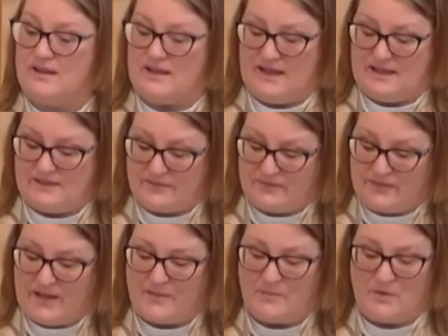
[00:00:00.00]
and
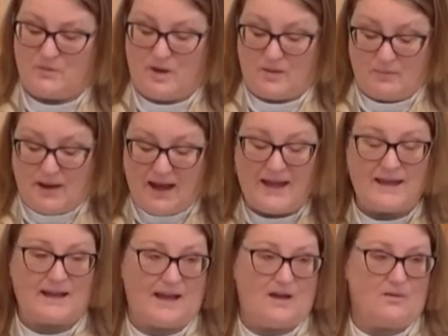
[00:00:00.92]
defame you on my
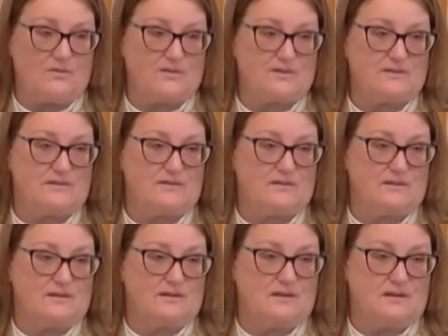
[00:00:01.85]
account.
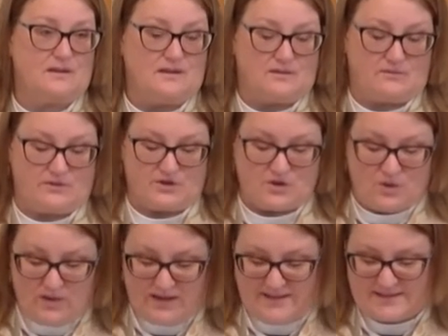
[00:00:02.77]

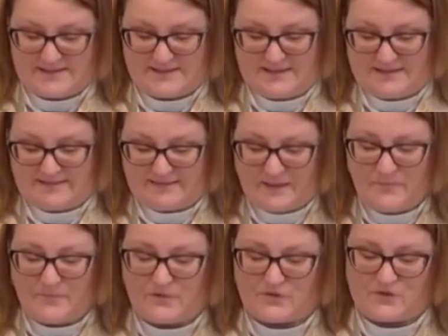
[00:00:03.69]
Rejoice and leap
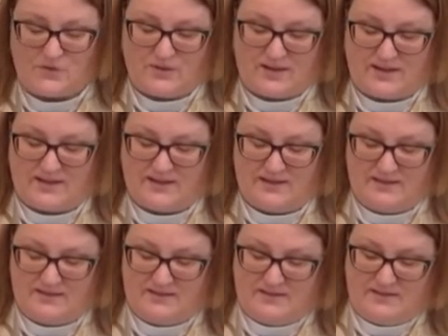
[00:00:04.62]
for joy,
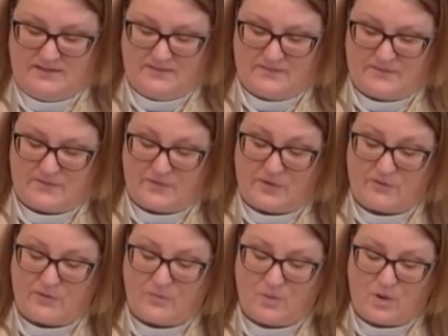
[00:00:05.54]
for your
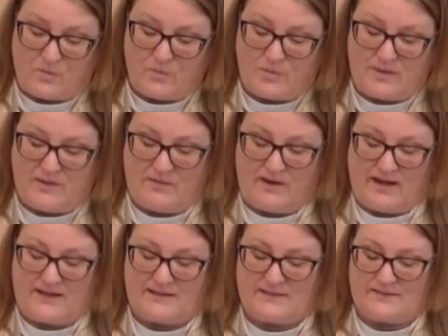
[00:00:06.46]
reward will be
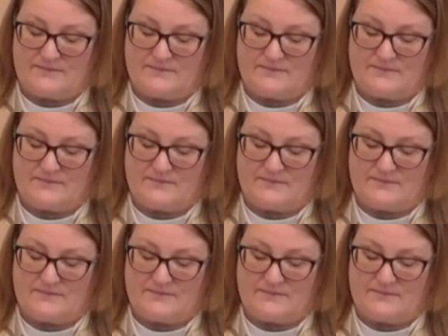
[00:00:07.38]
great.